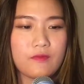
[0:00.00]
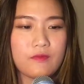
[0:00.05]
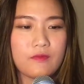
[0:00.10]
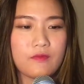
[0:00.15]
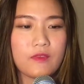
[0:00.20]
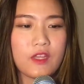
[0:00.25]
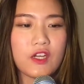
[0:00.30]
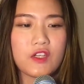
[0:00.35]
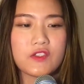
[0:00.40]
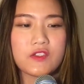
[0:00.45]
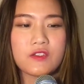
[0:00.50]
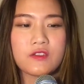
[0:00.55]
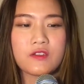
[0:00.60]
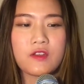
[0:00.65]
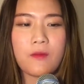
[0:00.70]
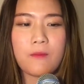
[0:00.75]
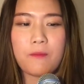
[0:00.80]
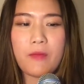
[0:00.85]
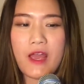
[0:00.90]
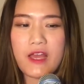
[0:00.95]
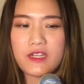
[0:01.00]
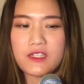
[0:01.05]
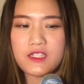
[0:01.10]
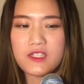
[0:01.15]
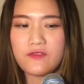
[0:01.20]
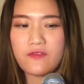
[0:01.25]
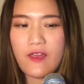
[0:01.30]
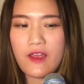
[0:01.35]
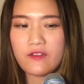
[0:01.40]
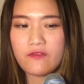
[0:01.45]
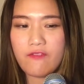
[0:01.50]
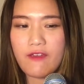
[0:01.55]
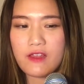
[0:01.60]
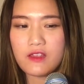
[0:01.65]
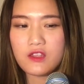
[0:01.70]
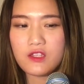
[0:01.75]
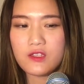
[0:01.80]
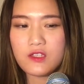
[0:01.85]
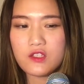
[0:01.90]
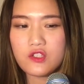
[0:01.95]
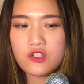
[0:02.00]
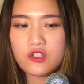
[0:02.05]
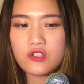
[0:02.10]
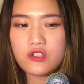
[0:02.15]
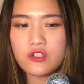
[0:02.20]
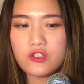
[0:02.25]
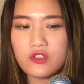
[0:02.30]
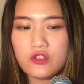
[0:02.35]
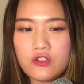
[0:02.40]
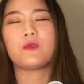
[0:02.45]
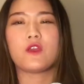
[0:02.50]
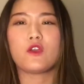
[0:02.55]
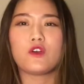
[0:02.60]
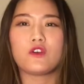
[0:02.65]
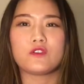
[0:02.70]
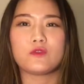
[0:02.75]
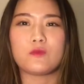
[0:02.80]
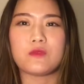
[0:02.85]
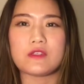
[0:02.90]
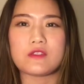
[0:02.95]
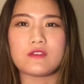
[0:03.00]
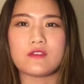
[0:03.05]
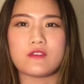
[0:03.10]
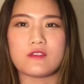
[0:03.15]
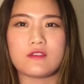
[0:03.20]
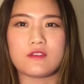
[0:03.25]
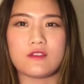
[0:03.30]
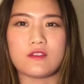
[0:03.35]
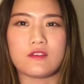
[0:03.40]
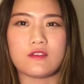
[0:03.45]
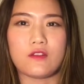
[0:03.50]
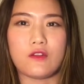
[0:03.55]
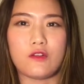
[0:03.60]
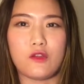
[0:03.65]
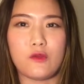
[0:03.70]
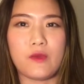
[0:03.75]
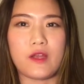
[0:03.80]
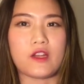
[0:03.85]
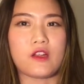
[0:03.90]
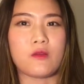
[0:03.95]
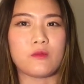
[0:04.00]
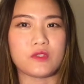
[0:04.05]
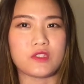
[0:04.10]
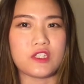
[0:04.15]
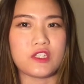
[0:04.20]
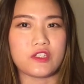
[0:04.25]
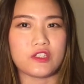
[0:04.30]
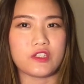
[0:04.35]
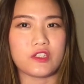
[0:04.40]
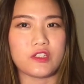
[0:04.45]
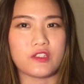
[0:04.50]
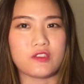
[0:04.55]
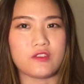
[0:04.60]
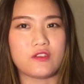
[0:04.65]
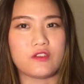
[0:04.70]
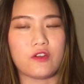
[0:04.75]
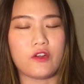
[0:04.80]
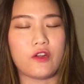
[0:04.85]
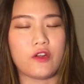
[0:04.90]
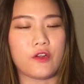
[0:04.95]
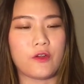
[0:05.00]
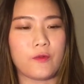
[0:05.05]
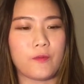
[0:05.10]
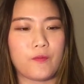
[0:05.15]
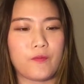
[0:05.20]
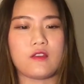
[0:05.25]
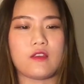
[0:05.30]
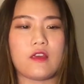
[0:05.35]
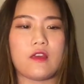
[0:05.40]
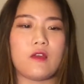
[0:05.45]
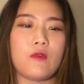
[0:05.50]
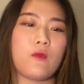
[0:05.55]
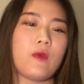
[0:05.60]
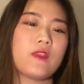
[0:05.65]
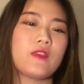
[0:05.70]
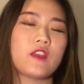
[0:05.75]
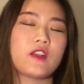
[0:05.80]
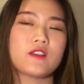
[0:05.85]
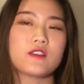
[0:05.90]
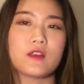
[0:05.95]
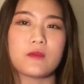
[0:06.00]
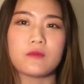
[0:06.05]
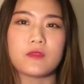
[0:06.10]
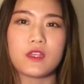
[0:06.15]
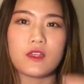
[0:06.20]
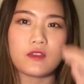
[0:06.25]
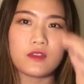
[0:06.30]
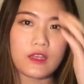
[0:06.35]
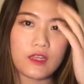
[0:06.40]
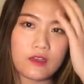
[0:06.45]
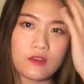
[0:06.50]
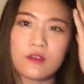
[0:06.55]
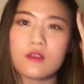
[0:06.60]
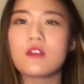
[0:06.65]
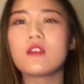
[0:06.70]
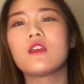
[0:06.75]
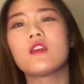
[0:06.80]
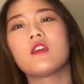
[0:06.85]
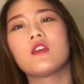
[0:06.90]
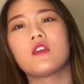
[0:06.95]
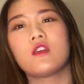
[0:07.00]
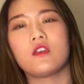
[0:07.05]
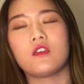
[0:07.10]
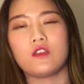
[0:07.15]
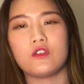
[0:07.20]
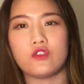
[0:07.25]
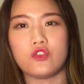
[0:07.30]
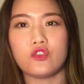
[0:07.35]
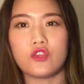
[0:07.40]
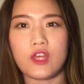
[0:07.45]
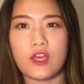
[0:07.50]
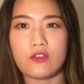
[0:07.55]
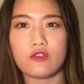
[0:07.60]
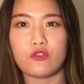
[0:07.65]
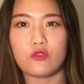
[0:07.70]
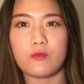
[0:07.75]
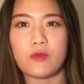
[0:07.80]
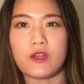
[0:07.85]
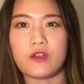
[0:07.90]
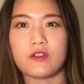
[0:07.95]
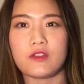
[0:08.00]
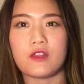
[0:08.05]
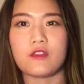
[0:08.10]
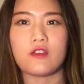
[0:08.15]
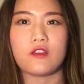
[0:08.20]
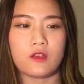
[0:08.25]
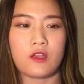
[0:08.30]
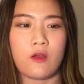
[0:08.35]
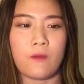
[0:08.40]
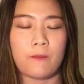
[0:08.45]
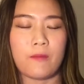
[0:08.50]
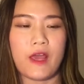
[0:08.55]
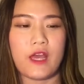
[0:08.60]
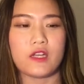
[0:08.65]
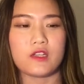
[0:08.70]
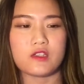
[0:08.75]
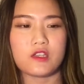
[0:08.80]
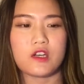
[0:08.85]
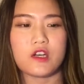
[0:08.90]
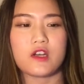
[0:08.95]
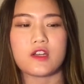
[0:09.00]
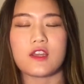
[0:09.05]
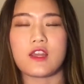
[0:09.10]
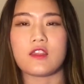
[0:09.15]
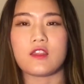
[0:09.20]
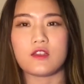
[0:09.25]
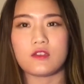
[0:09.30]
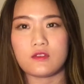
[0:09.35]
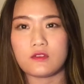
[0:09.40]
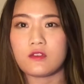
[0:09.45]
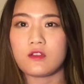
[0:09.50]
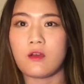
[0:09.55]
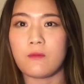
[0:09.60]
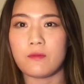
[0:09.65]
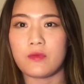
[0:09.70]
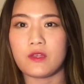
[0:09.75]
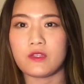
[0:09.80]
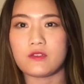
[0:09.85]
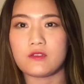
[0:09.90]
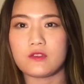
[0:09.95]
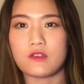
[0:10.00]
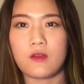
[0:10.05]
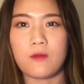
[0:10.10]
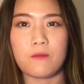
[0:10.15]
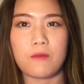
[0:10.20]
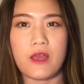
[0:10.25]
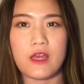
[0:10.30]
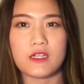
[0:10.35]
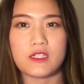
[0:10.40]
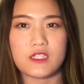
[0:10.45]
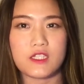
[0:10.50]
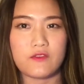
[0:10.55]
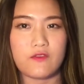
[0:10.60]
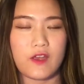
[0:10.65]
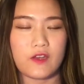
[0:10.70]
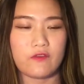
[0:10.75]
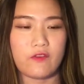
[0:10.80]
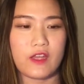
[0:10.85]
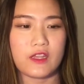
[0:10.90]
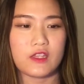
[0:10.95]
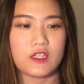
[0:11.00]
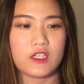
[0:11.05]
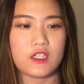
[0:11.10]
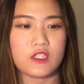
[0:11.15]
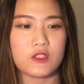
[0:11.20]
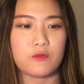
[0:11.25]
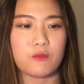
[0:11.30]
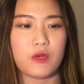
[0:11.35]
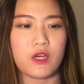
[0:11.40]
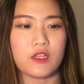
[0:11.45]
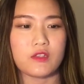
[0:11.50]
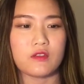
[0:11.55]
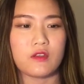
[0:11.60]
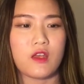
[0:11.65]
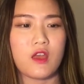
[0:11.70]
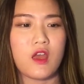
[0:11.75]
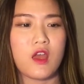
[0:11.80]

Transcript: There's competitive advantage because business is all about competition. So yeah, when there's something that you can do better than the competitor, then that's competitive advantage. But